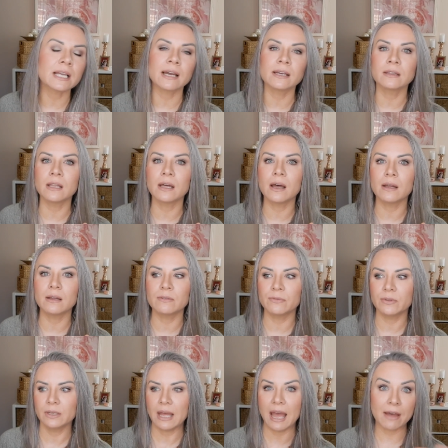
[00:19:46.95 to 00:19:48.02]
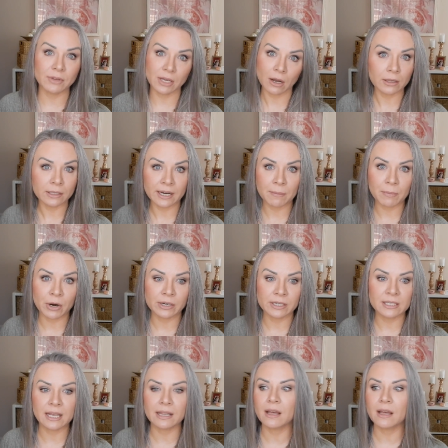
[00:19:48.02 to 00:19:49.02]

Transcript: I love having holiday parties.